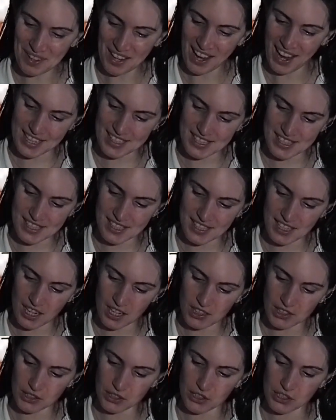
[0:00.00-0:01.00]
Let's see
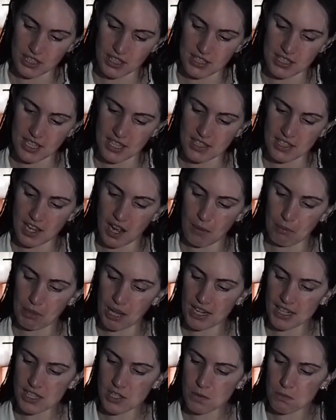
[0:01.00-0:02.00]
how to use it. It says
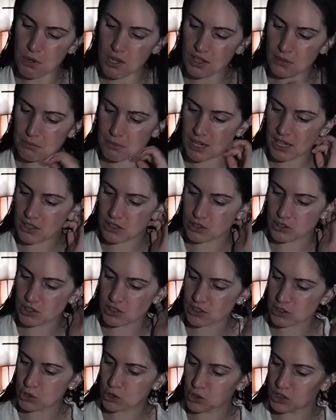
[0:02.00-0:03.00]
apply a small amount
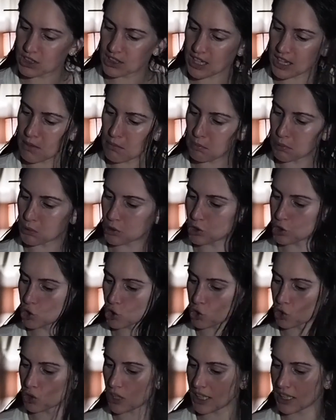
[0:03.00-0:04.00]
to damp or
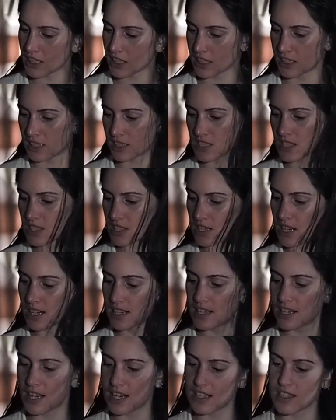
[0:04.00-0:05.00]
dry hair,
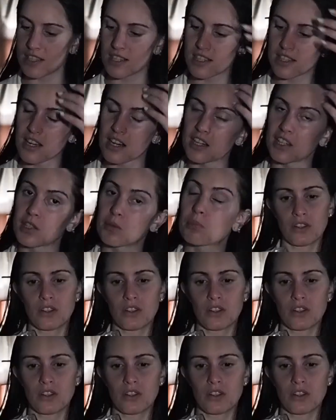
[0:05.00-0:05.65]
style as desired.